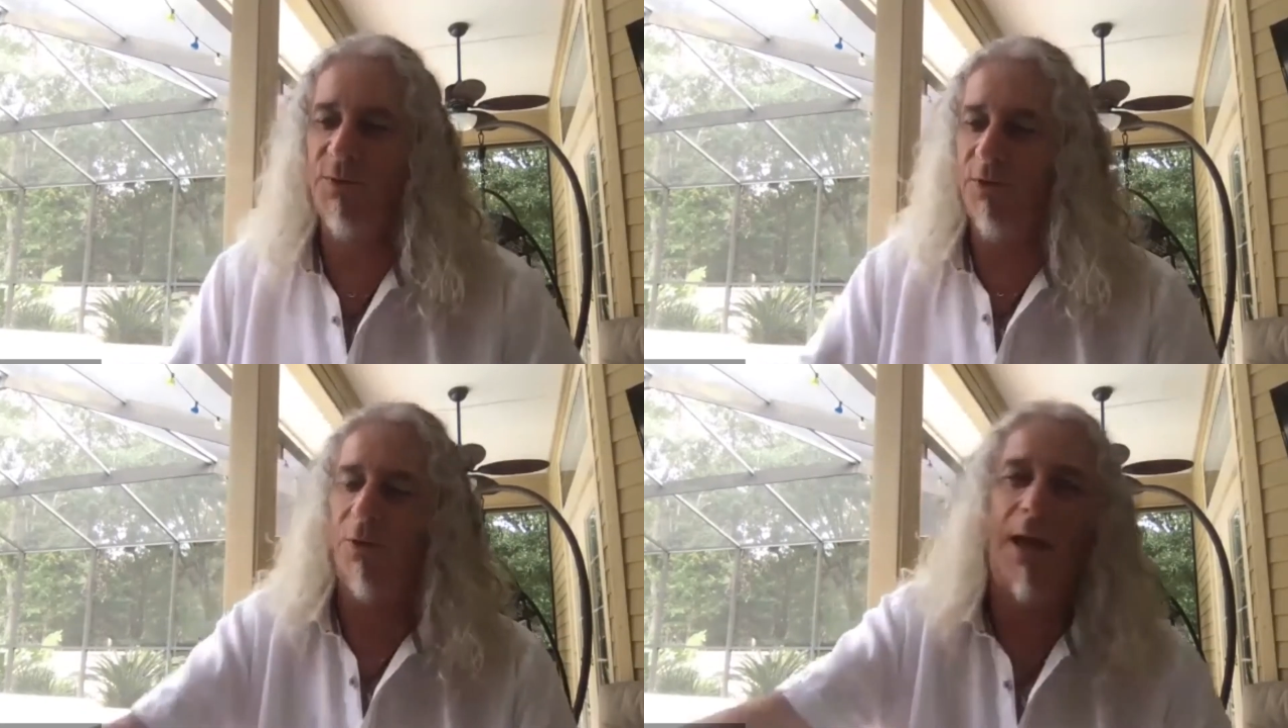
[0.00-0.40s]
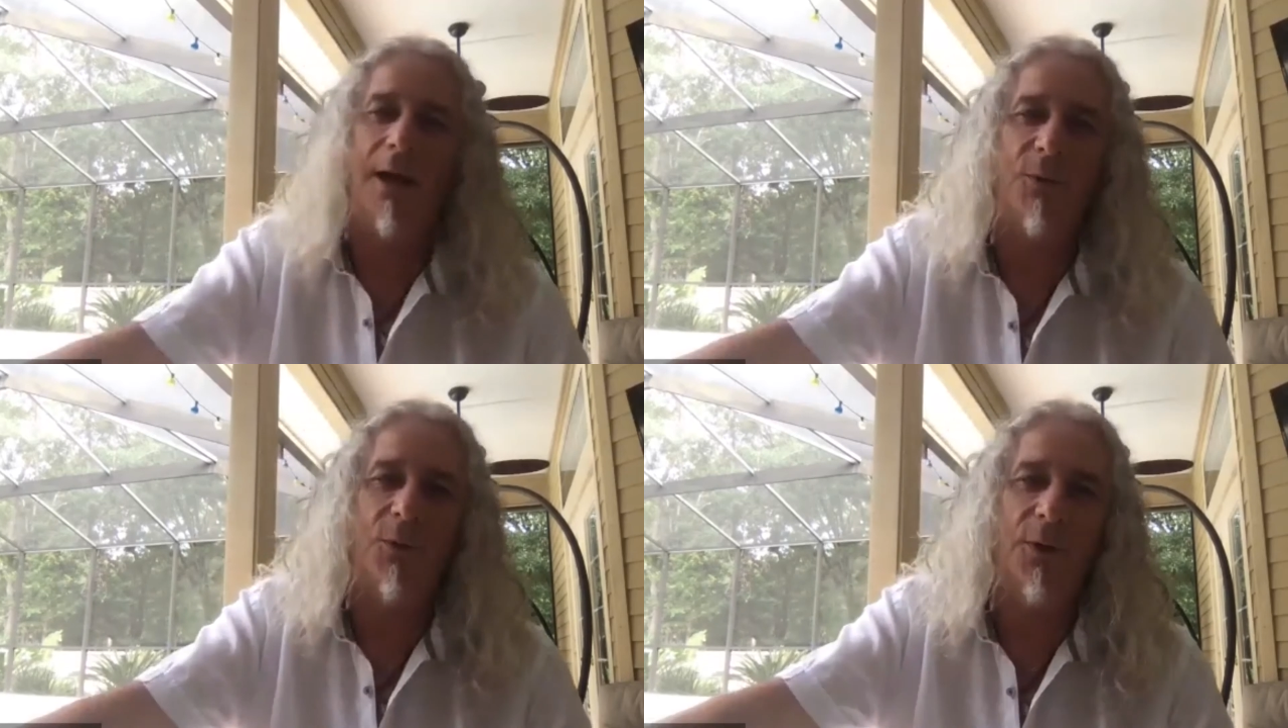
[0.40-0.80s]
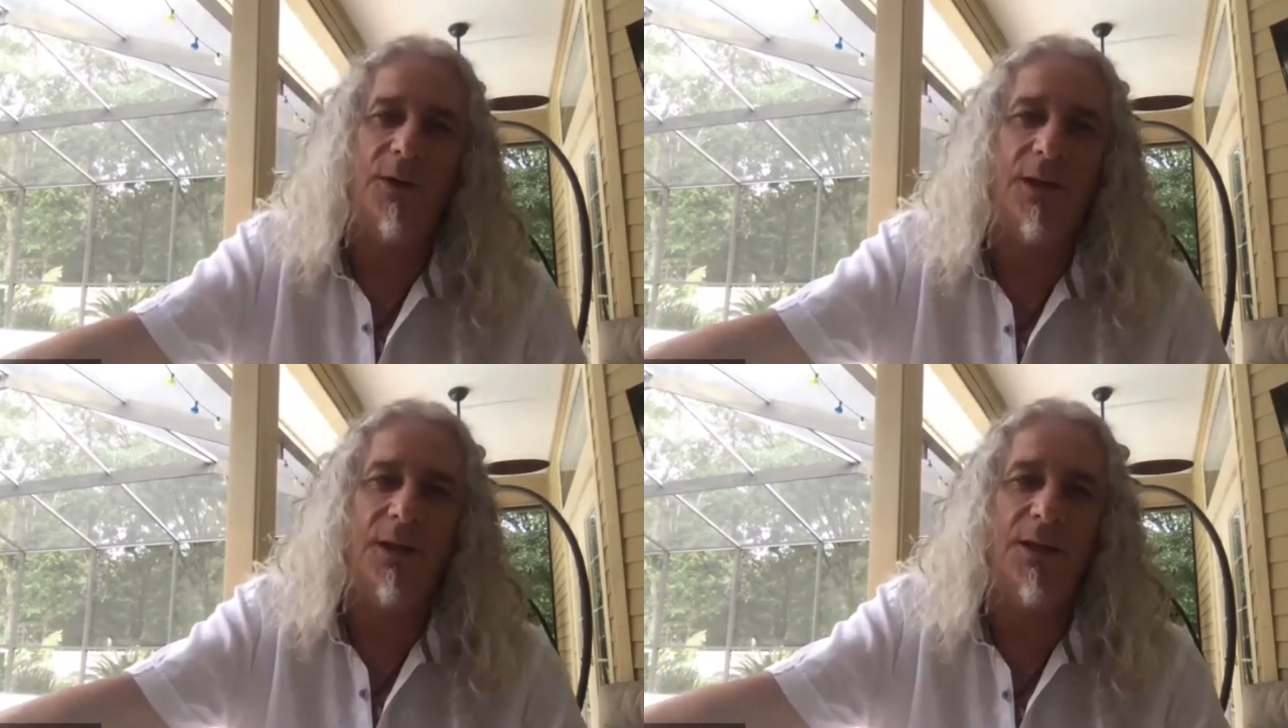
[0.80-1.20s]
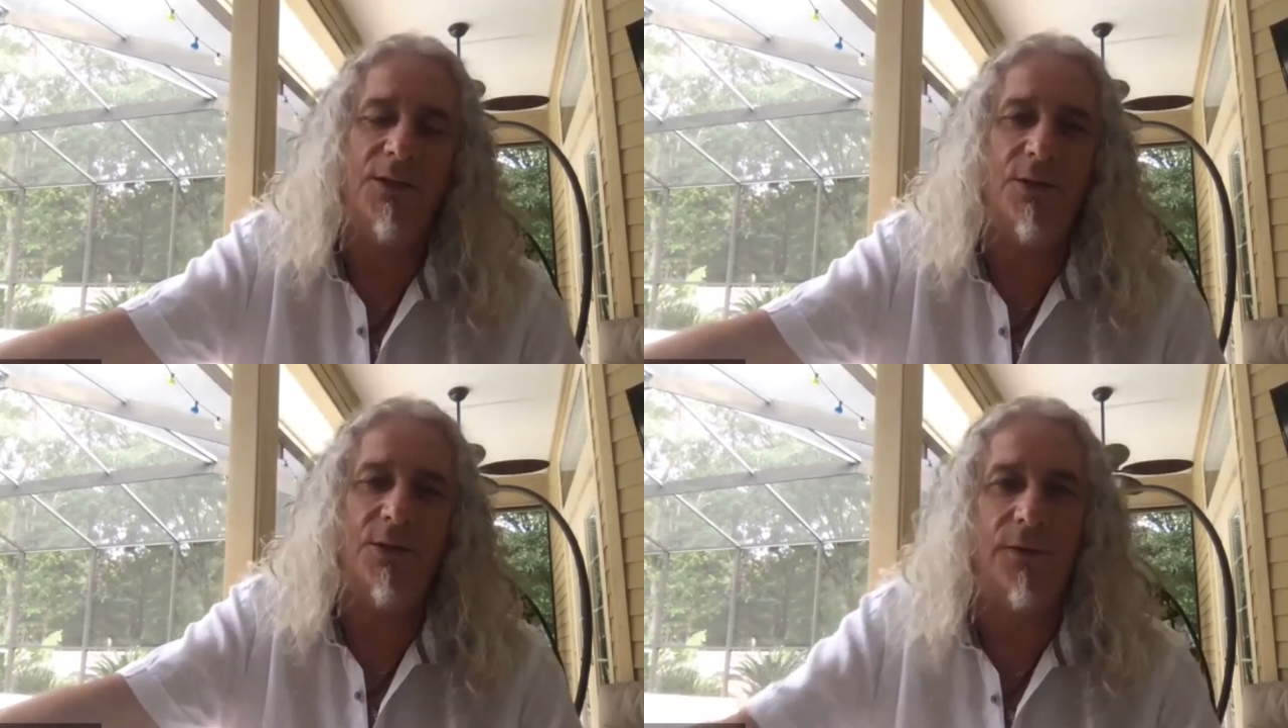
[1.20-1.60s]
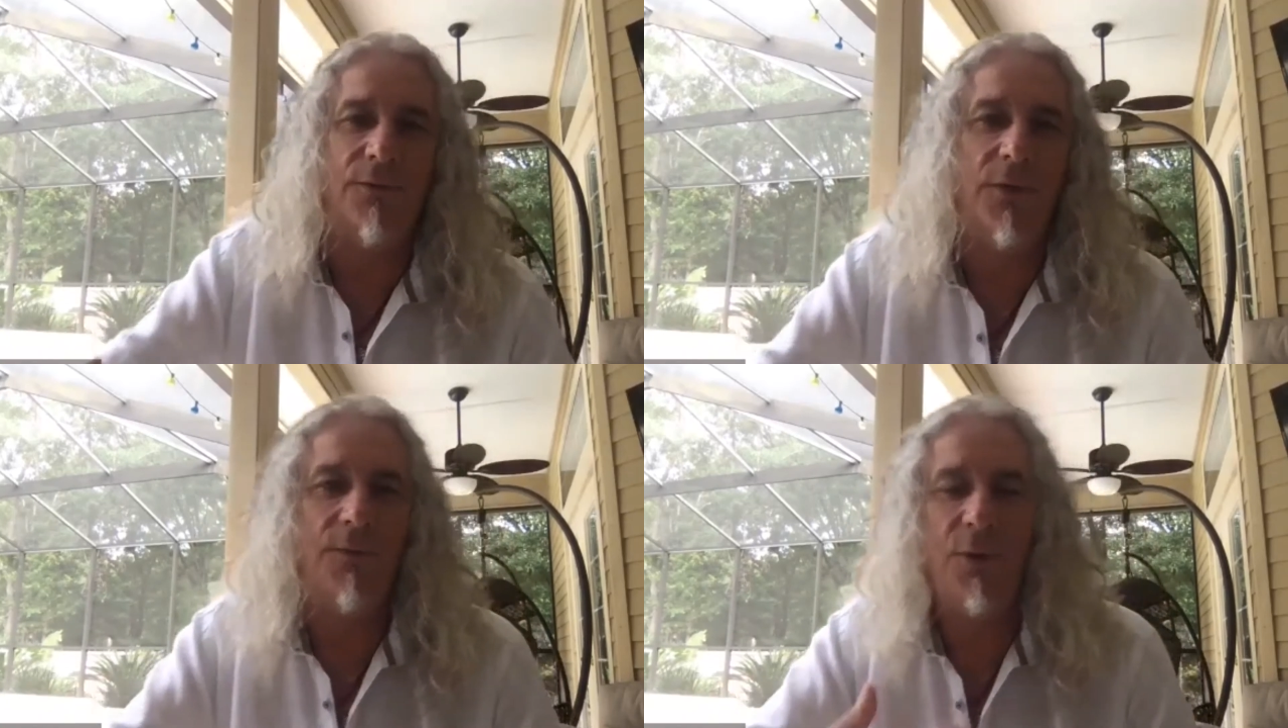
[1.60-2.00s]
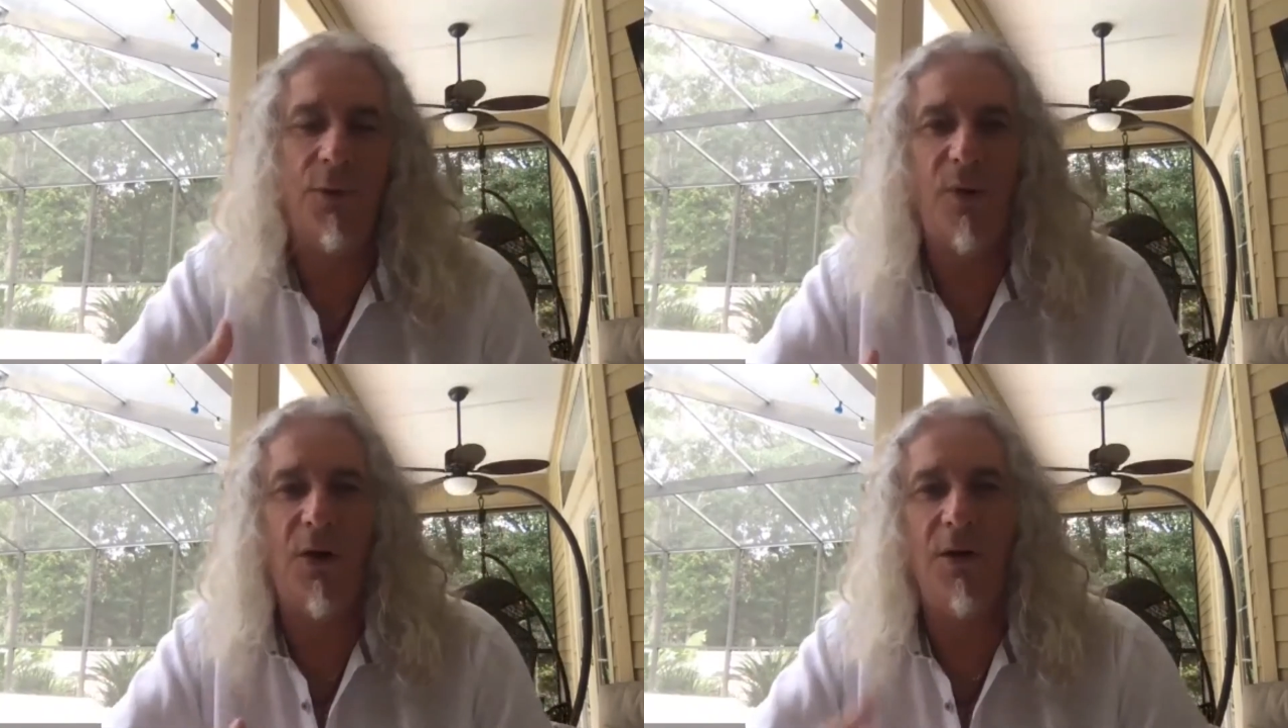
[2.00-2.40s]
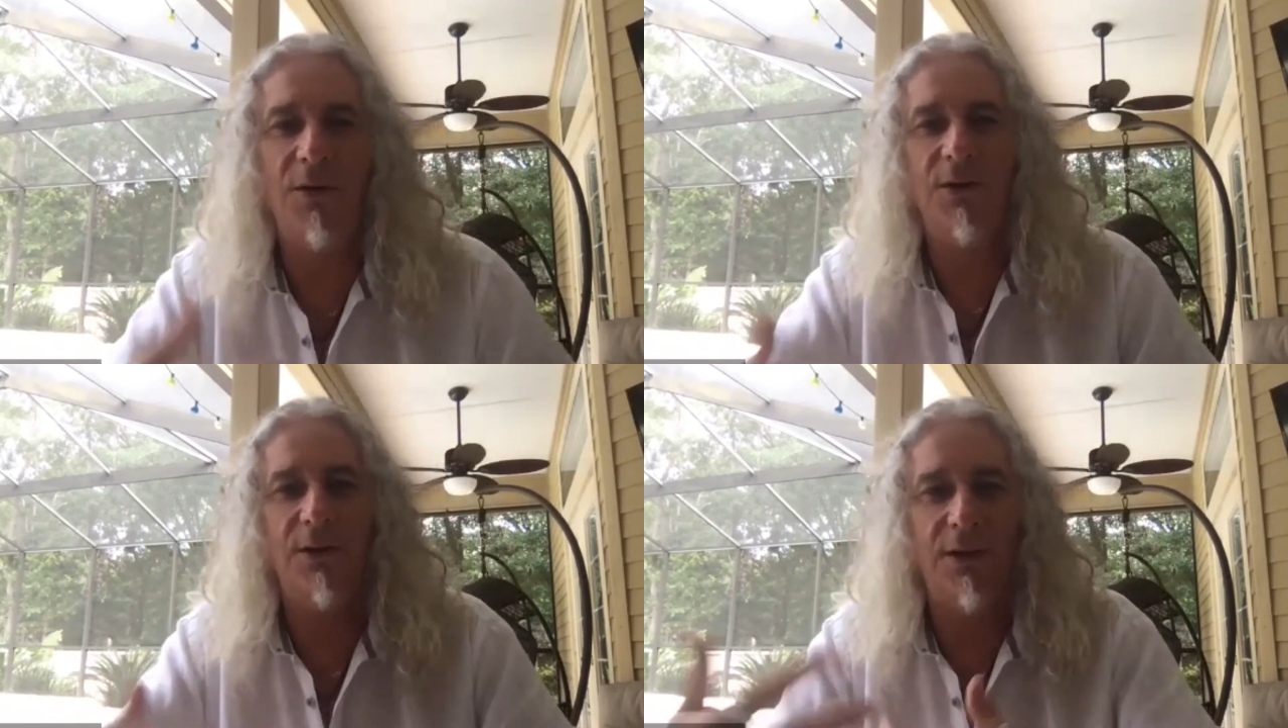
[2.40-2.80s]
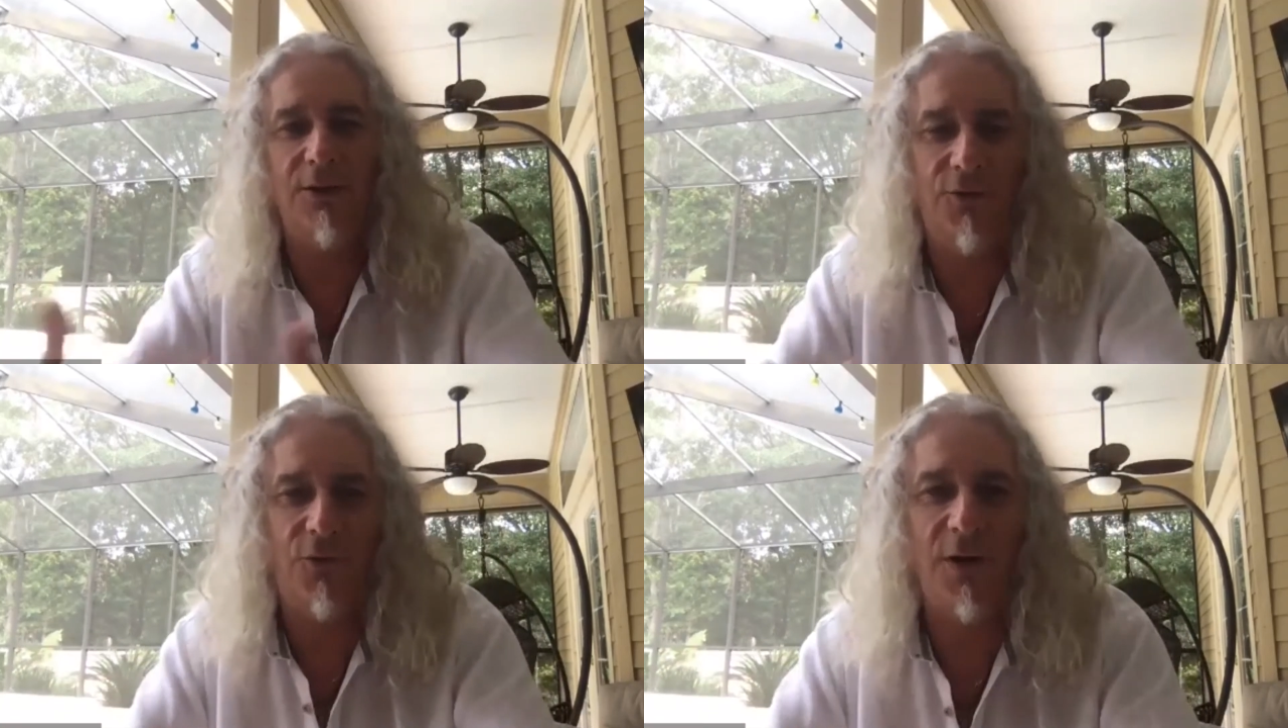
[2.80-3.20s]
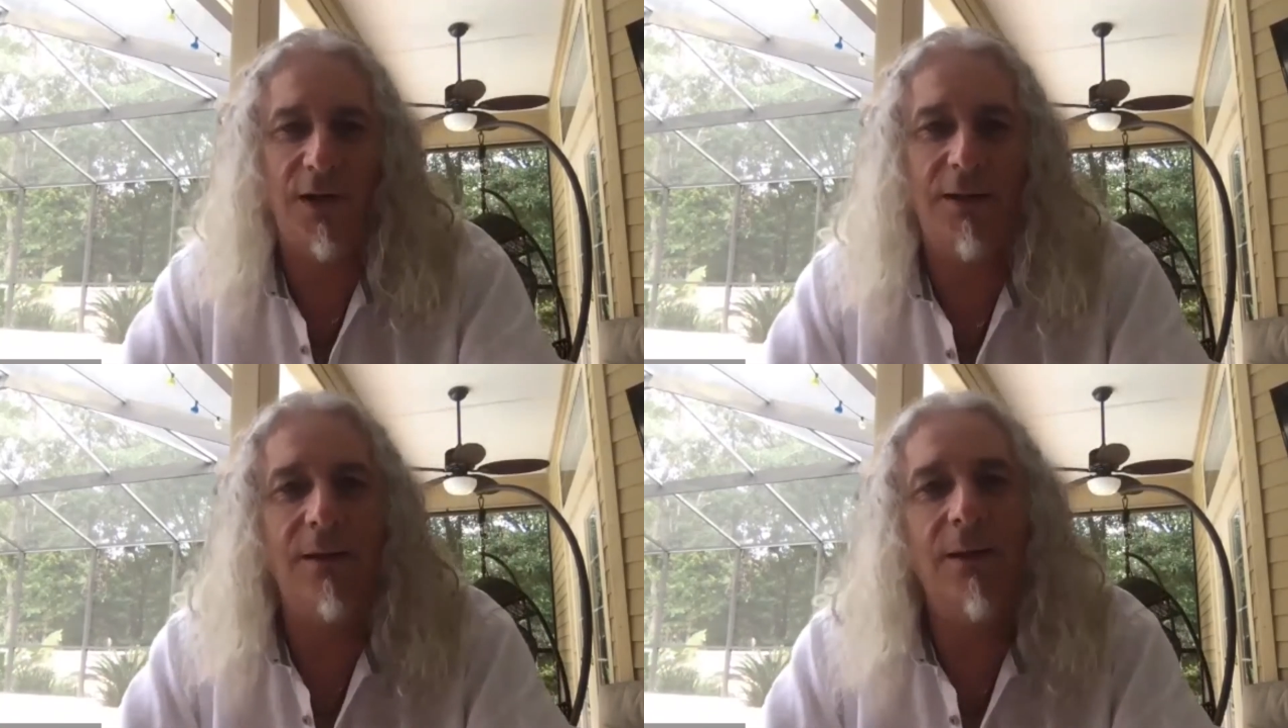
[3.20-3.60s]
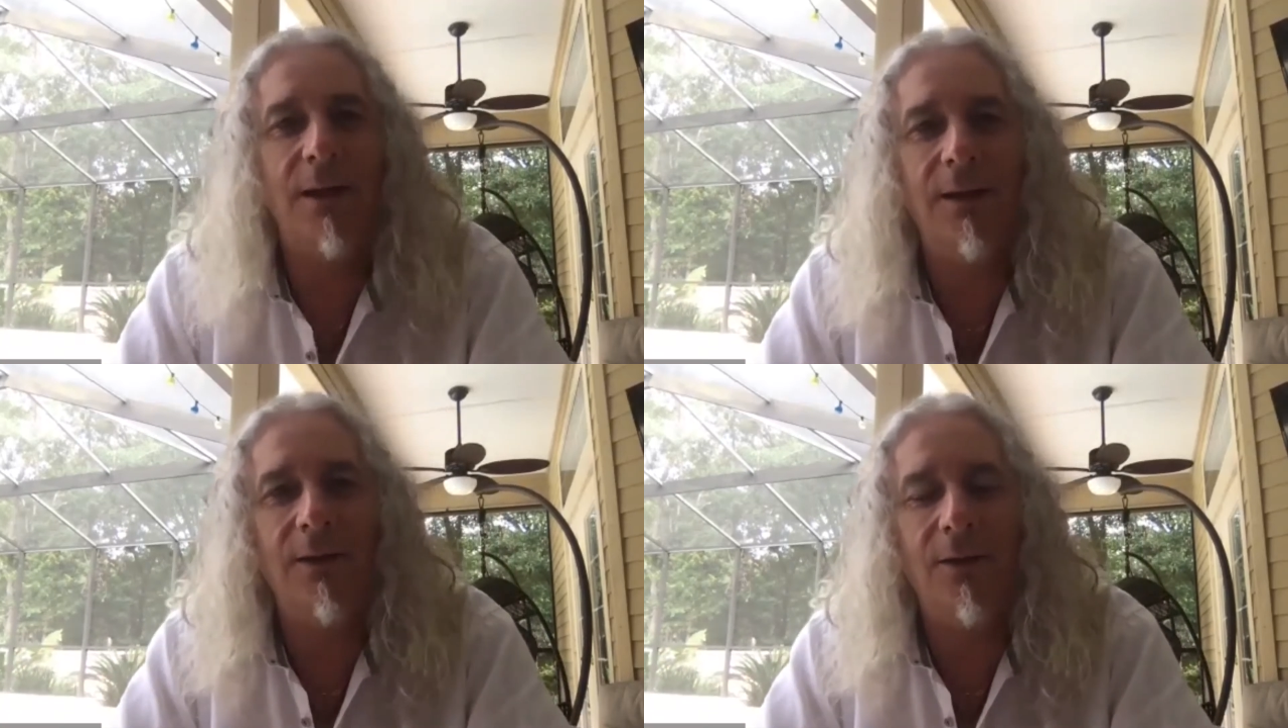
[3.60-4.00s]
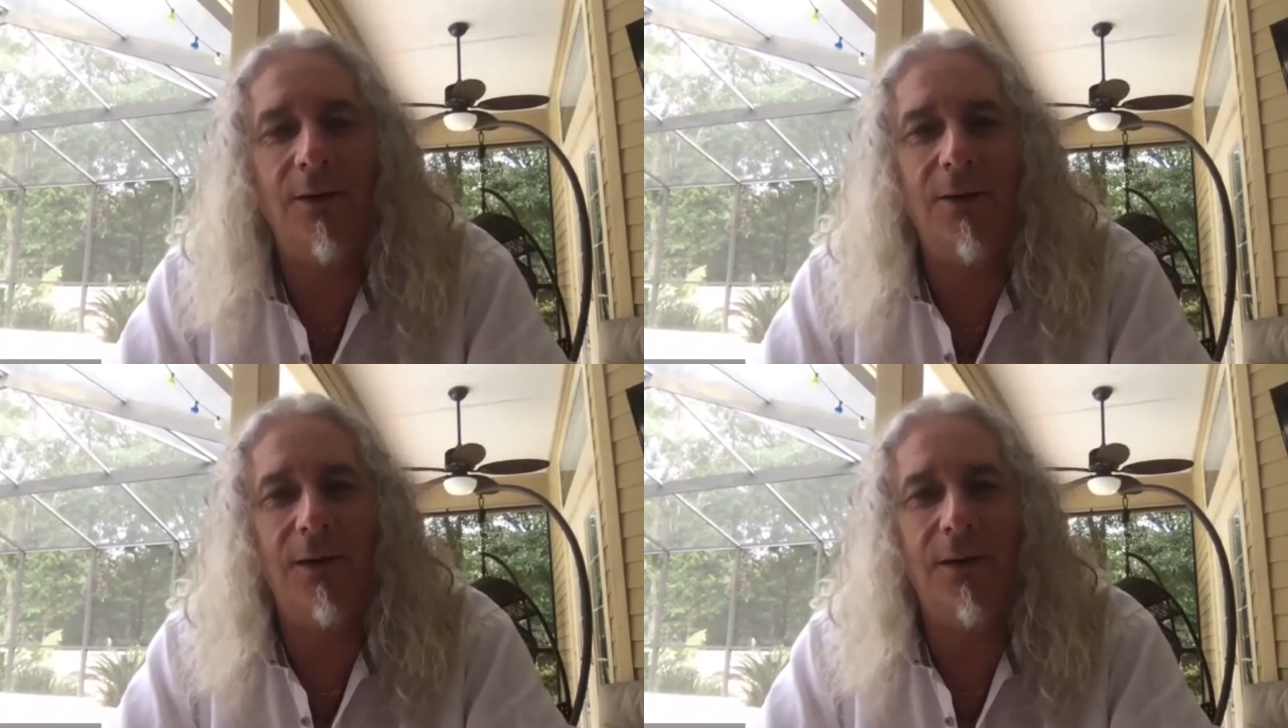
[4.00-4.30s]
lab doing things on their favorite bugs, and they drill it and